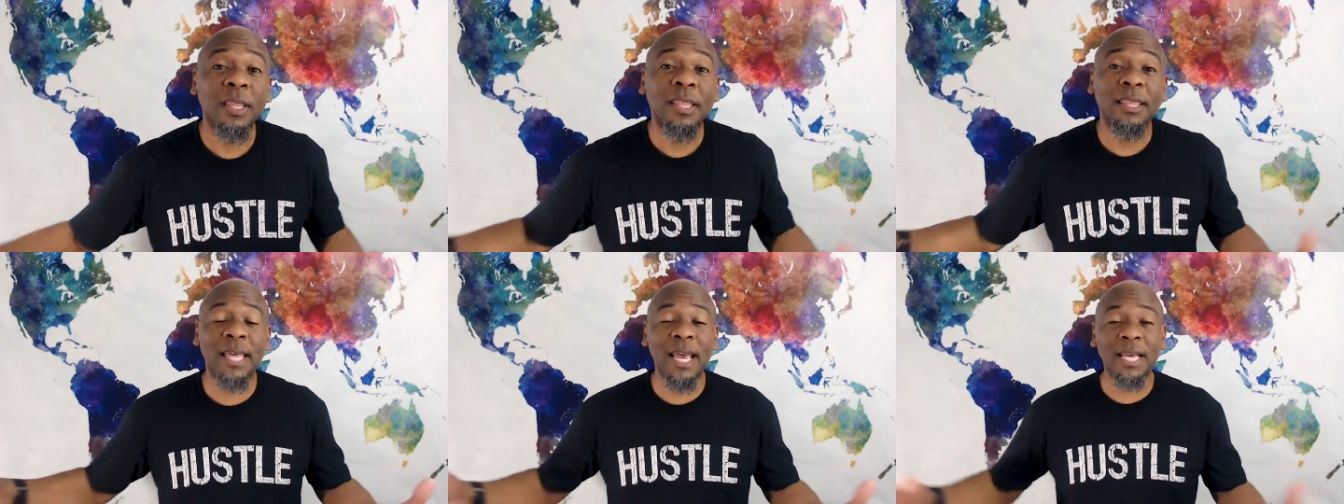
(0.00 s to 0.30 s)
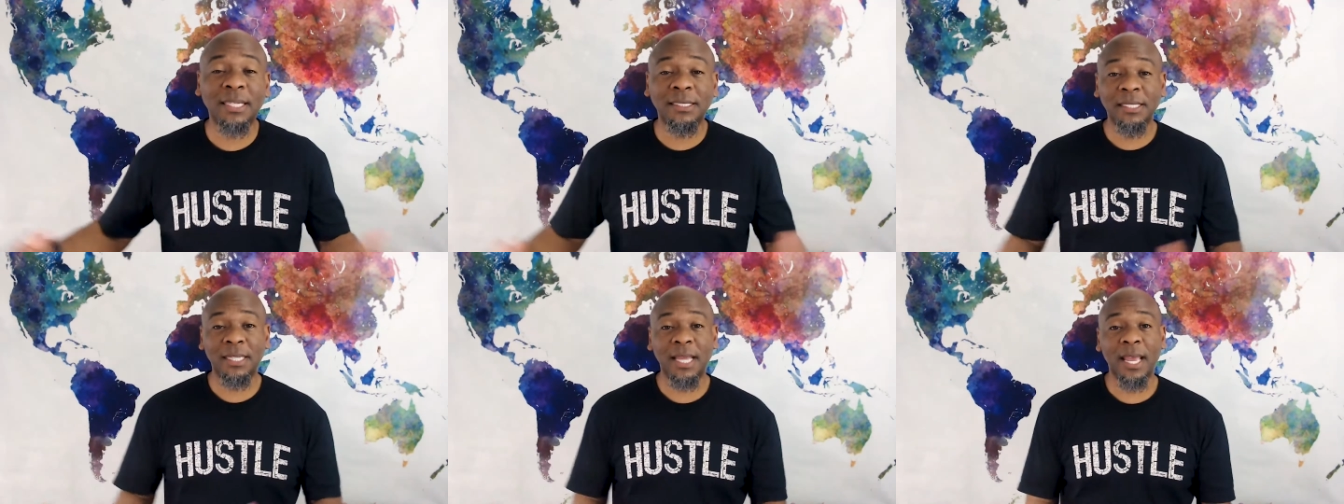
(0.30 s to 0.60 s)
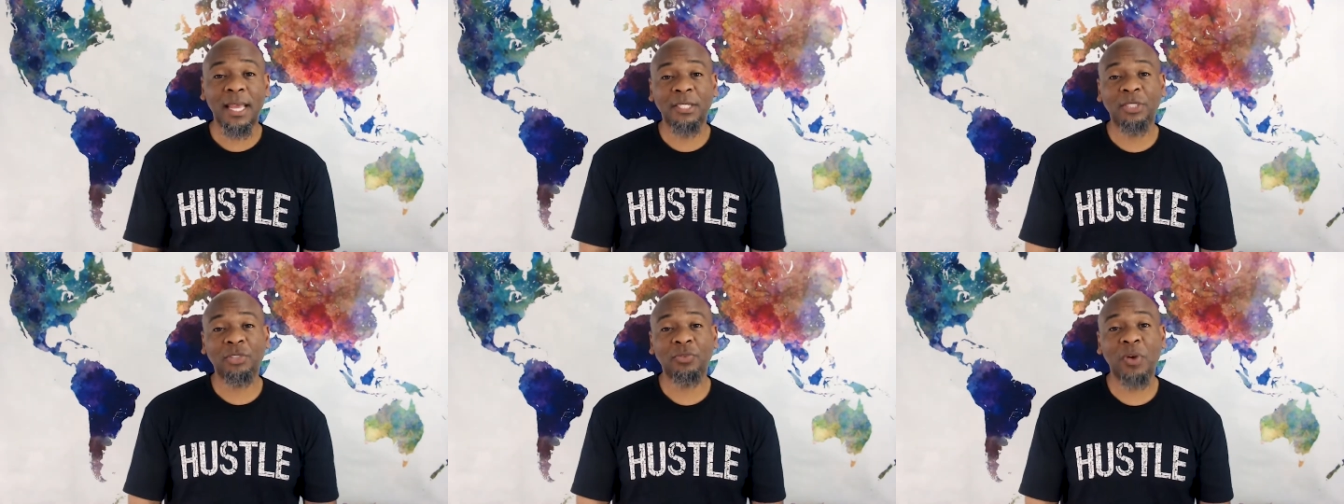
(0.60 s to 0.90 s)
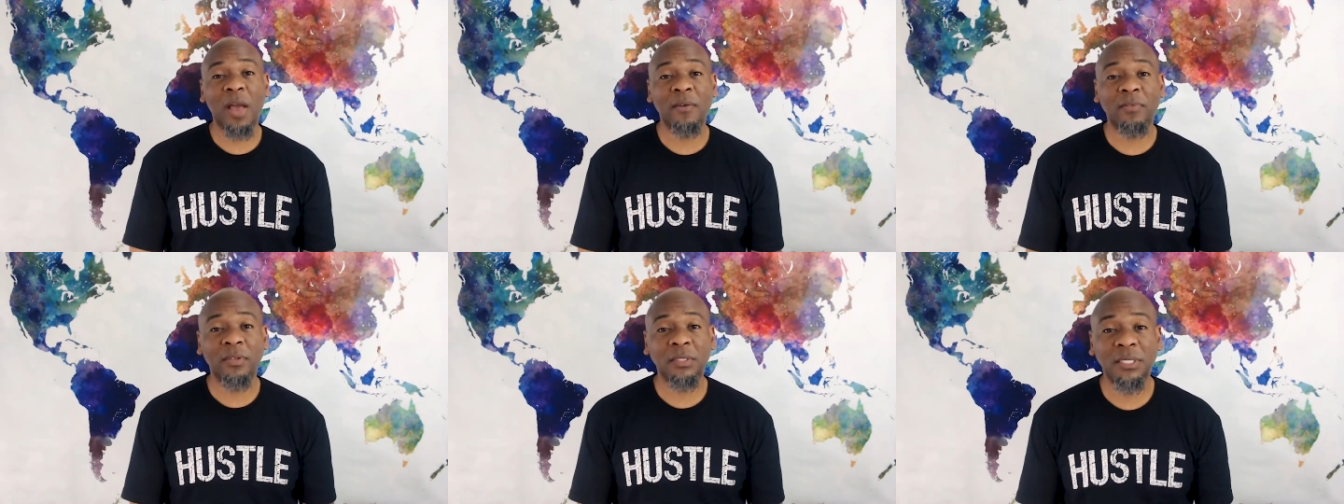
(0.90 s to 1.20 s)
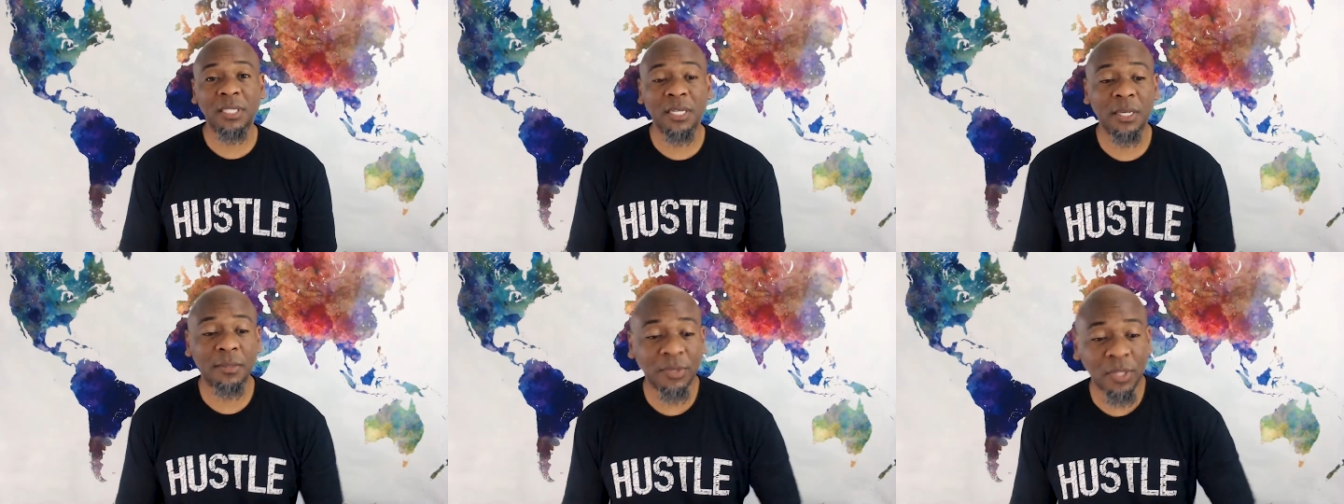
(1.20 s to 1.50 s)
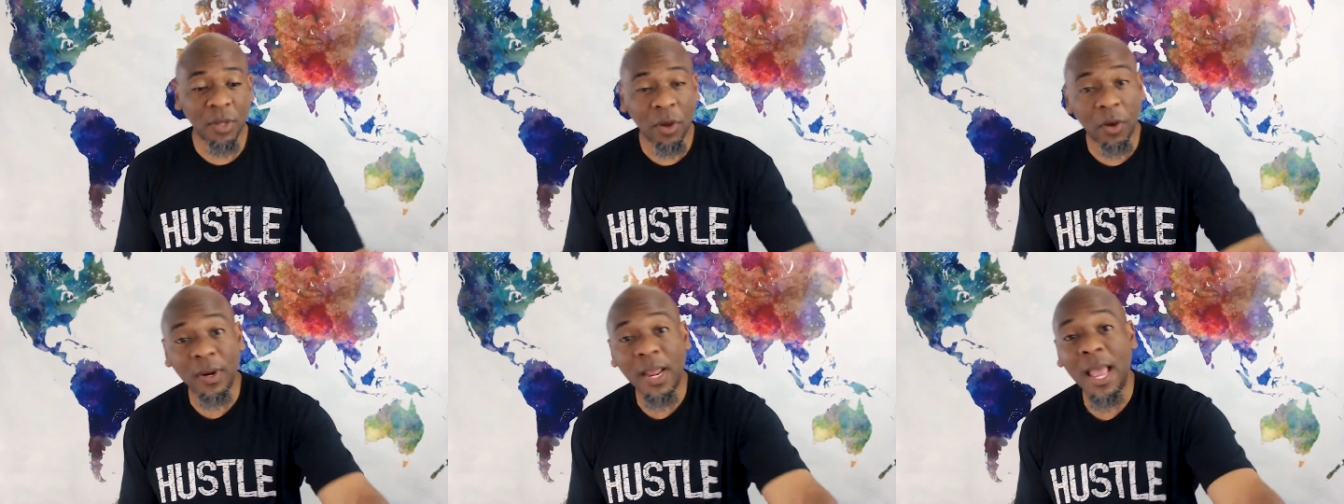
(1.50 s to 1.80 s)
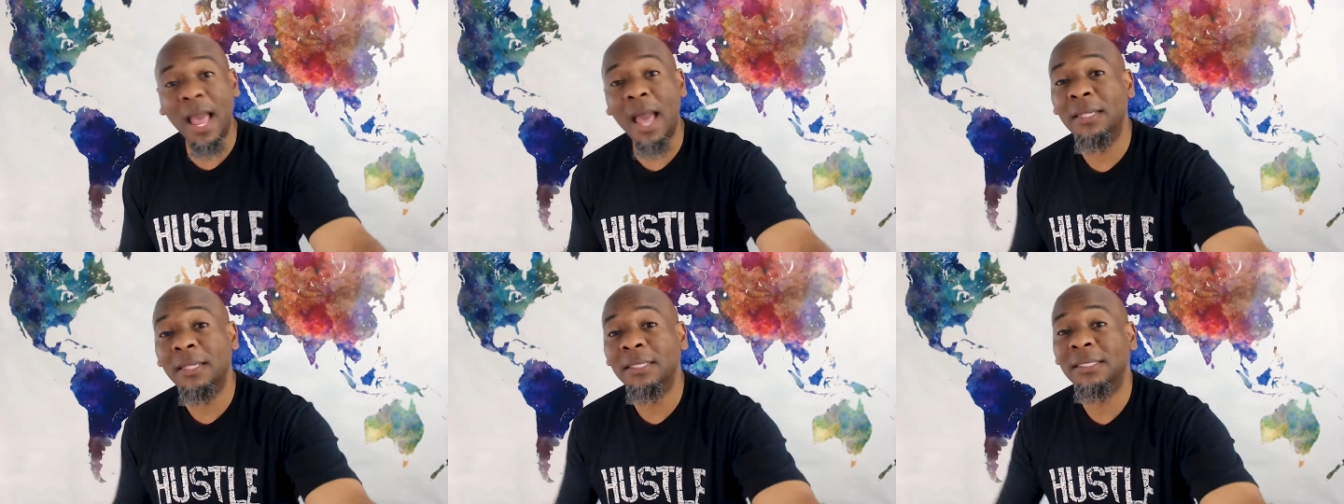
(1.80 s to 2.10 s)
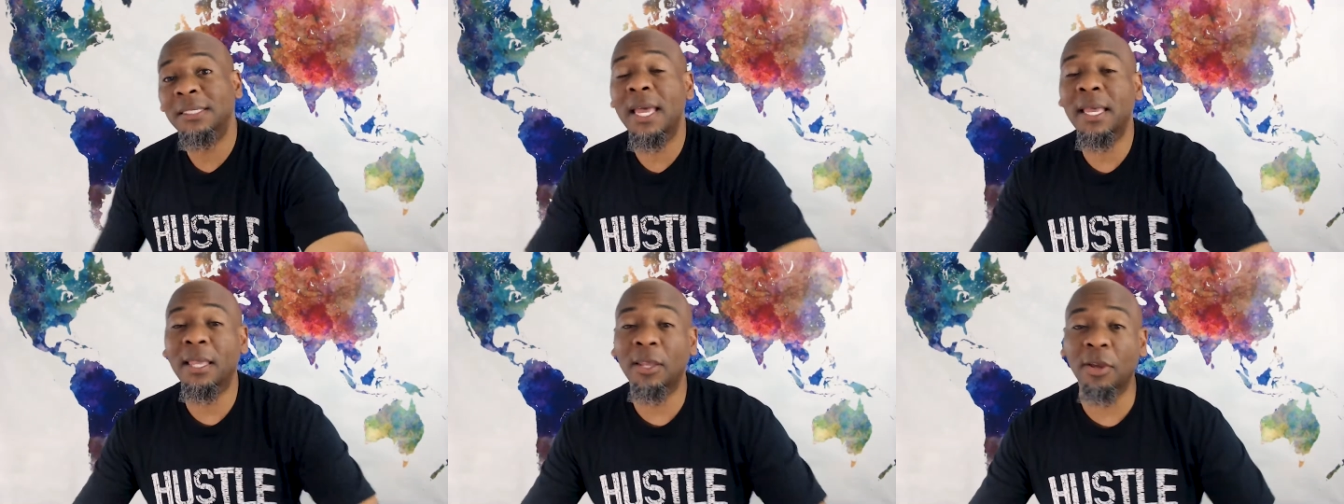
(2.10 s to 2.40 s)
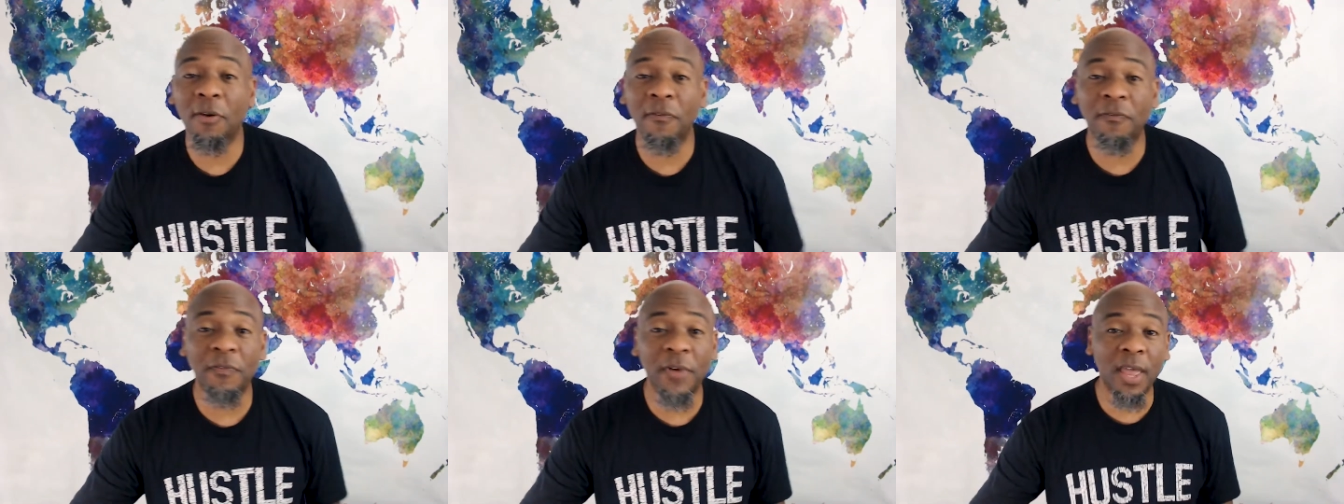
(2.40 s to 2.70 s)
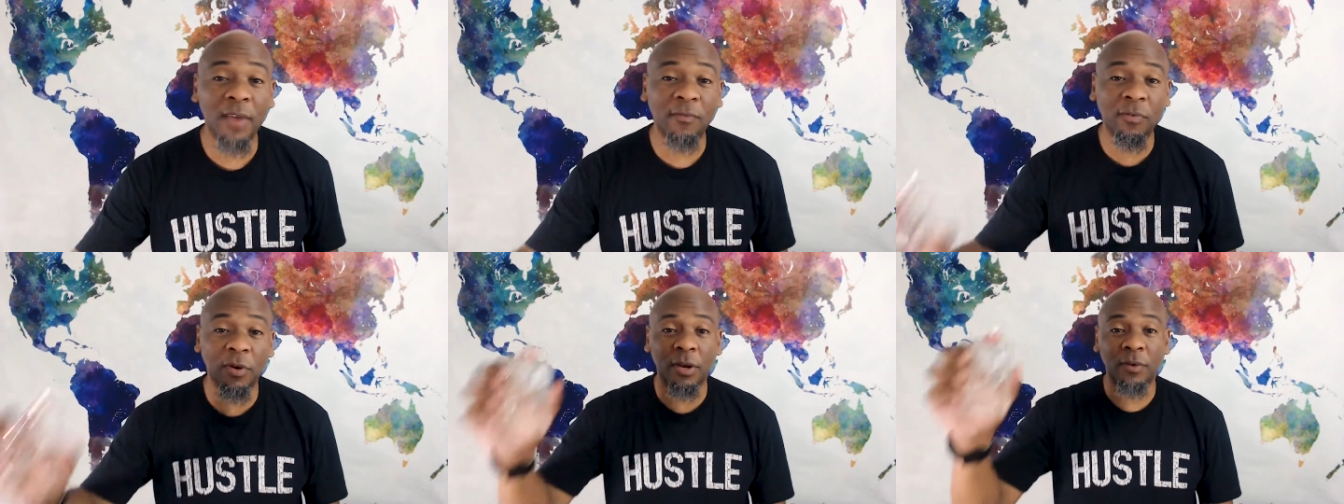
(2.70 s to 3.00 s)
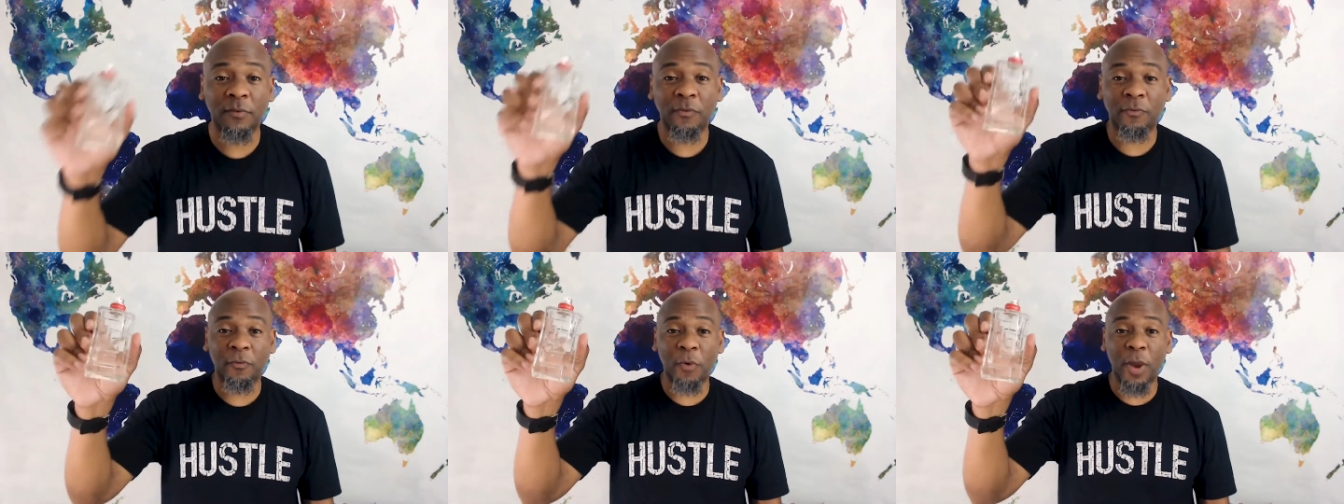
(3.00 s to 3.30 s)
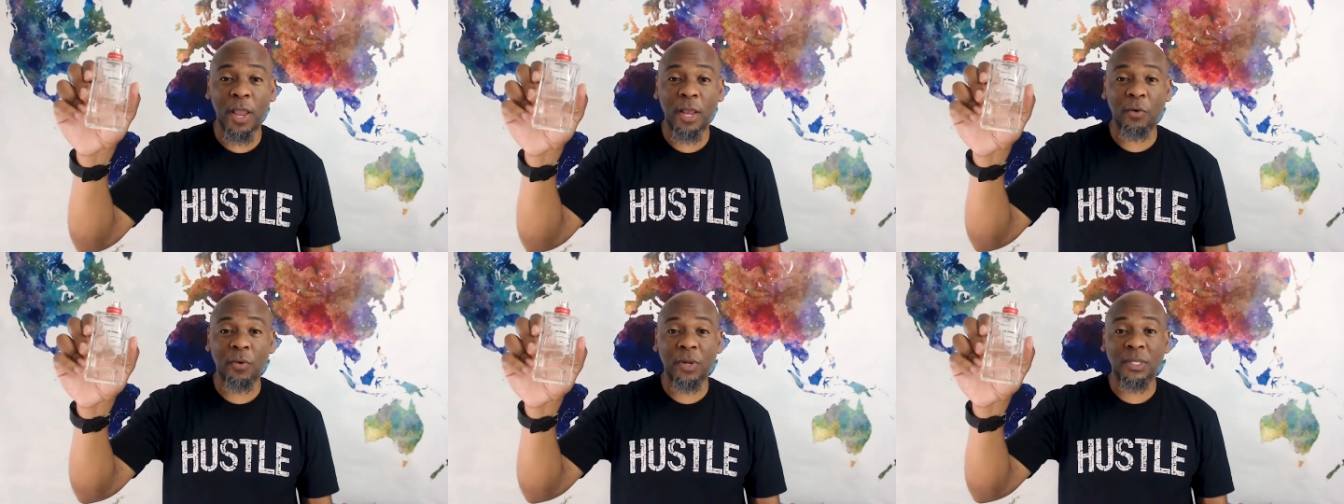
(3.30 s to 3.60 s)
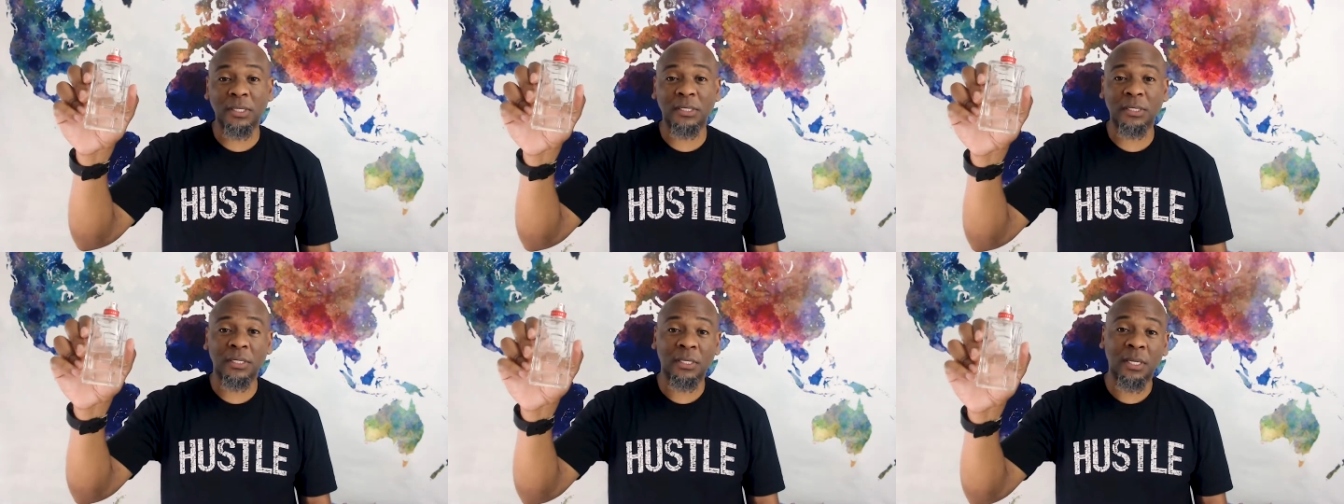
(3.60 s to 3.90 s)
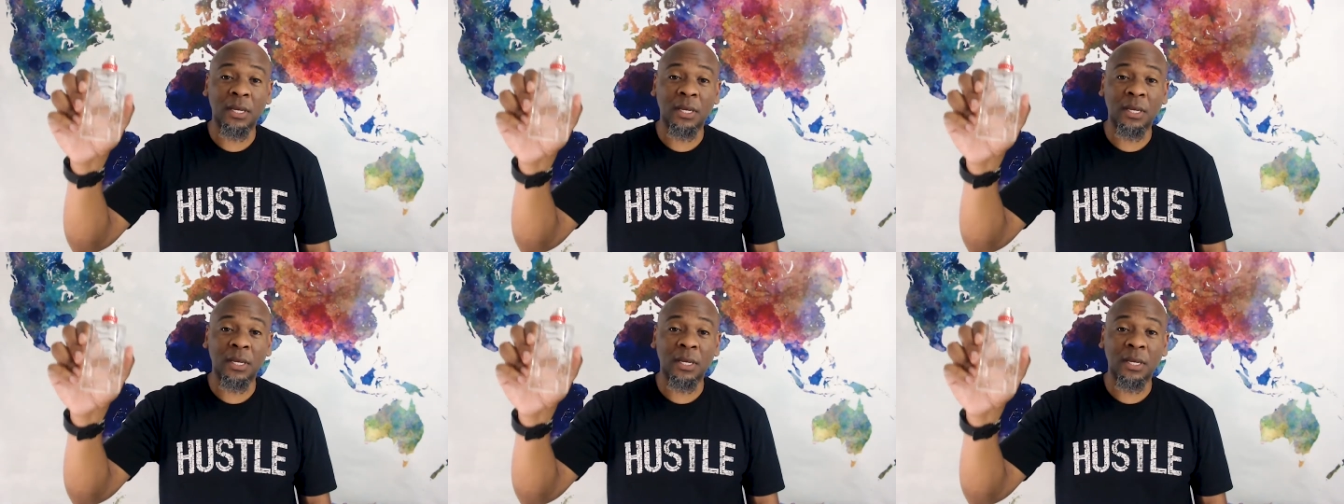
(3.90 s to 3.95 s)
that's today's travel tips on how to take your favorite fragrance